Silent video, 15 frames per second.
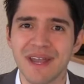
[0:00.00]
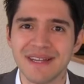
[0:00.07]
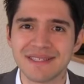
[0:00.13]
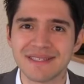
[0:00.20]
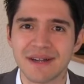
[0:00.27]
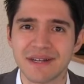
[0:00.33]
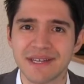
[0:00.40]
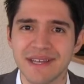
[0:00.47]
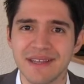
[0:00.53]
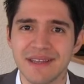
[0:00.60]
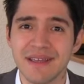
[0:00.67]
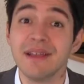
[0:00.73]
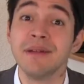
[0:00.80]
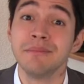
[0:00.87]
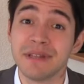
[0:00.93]
getting
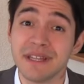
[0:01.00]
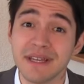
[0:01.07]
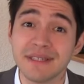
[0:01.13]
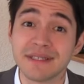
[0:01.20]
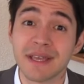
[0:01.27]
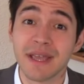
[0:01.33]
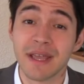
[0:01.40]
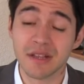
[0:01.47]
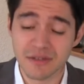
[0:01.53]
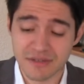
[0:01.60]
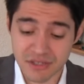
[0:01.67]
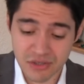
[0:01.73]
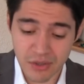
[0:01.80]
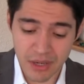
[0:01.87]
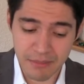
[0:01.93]
started, please hit the
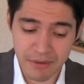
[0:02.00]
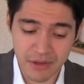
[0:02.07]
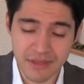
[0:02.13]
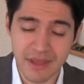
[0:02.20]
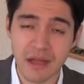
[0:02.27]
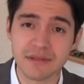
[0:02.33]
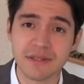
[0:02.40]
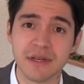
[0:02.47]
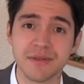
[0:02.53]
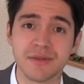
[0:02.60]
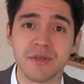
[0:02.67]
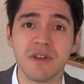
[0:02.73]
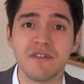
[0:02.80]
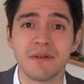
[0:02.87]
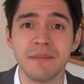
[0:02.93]
subscribe button down there
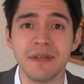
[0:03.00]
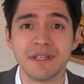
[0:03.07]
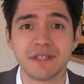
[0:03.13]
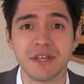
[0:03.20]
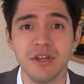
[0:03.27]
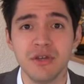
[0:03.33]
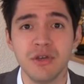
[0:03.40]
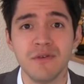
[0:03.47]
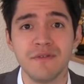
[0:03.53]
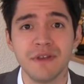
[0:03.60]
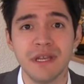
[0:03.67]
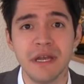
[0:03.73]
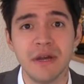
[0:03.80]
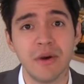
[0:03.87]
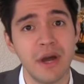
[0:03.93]
to never miss a new
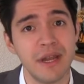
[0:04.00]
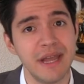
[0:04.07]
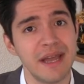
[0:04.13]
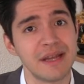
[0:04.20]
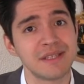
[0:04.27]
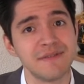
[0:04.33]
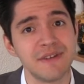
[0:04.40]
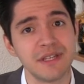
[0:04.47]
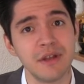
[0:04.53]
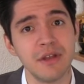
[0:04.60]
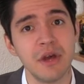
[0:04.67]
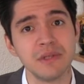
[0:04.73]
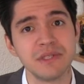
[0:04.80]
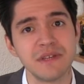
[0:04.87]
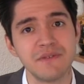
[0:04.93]
video and activate the
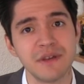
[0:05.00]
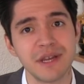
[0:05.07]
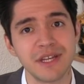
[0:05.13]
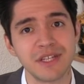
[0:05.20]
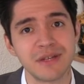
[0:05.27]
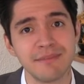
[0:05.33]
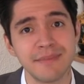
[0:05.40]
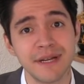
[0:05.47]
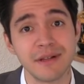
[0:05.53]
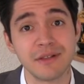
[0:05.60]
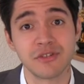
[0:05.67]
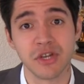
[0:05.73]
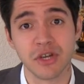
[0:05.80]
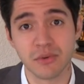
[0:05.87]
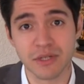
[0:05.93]
notification
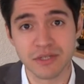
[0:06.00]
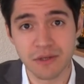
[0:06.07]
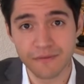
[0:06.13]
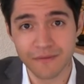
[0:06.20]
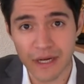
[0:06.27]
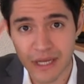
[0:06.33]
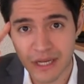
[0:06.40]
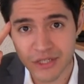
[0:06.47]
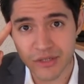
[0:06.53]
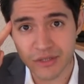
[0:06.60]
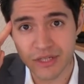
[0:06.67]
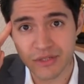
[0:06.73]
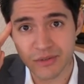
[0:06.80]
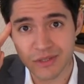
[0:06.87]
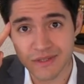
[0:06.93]
bell to increase your financial
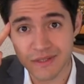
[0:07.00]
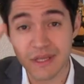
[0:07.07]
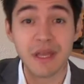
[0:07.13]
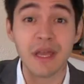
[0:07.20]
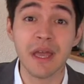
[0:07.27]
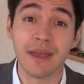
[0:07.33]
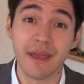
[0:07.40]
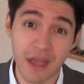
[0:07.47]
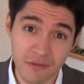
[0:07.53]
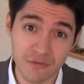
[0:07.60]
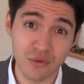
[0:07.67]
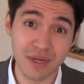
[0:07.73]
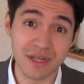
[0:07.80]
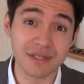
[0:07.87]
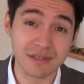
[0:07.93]
literacy
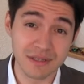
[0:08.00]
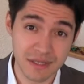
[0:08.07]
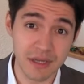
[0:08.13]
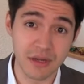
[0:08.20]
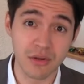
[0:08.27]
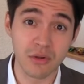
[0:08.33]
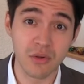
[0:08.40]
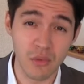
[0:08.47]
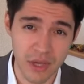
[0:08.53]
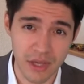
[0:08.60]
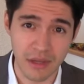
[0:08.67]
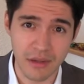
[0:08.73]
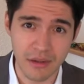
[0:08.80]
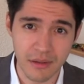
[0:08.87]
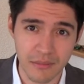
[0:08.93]
every single
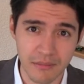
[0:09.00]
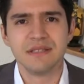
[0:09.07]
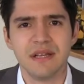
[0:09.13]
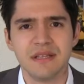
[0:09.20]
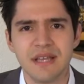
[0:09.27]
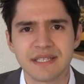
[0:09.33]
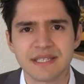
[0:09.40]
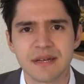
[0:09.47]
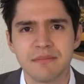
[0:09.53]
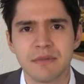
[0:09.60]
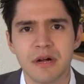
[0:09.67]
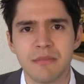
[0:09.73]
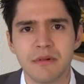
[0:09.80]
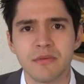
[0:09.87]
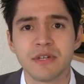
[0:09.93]
week. The dot-com
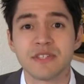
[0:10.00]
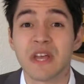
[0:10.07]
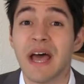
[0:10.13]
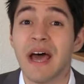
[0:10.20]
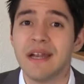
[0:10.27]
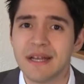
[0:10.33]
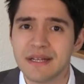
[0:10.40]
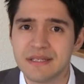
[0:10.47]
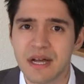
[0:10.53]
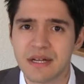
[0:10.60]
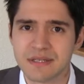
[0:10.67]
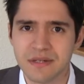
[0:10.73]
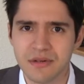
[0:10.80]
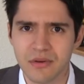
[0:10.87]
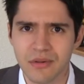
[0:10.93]
bubble was
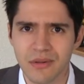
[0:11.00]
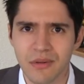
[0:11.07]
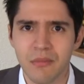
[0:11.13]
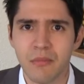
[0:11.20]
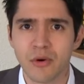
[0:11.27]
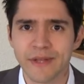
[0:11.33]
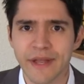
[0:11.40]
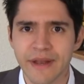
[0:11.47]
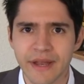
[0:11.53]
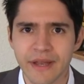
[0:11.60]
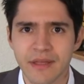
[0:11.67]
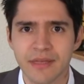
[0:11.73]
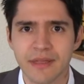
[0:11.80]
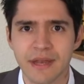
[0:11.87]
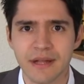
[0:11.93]
anecdotal more than
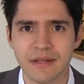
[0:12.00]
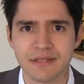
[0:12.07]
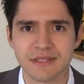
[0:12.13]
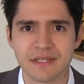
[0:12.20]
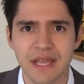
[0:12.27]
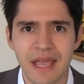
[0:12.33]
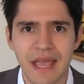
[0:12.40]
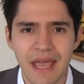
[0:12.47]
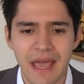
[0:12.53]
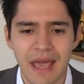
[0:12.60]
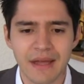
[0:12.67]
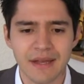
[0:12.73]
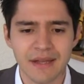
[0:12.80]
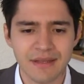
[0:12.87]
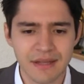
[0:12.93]
anything else,
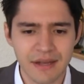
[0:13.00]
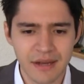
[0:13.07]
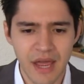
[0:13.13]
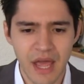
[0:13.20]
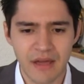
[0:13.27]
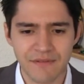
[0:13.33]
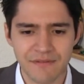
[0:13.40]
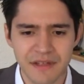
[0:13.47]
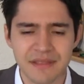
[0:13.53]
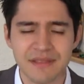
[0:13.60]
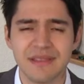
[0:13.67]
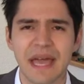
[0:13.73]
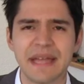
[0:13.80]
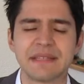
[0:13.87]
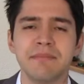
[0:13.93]
and it didn't
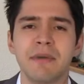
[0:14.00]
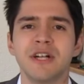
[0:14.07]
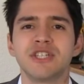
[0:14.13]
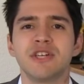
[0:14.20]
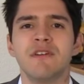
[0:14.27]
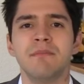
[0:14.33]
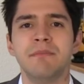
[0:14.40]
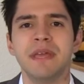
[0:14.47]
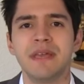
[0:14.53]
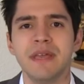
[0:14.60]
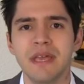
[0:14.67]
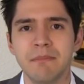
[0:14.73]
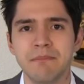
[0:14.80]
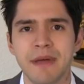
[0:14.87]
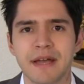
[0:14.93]
have that much of a big
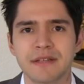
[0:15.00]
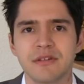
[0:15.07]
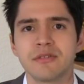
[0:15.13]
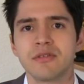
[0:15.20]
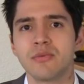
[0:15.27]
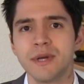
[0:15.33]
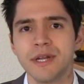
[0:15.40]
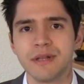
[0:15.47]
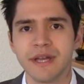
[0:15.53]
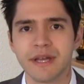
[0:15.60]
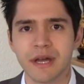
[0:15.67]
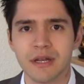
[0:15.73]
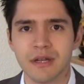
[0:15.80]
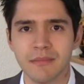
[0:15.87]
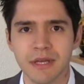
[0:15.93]
impact on the real
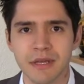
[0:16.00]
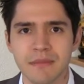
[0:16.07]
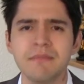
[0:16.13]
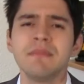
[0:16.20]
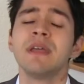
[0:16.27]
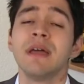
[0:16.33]
economy.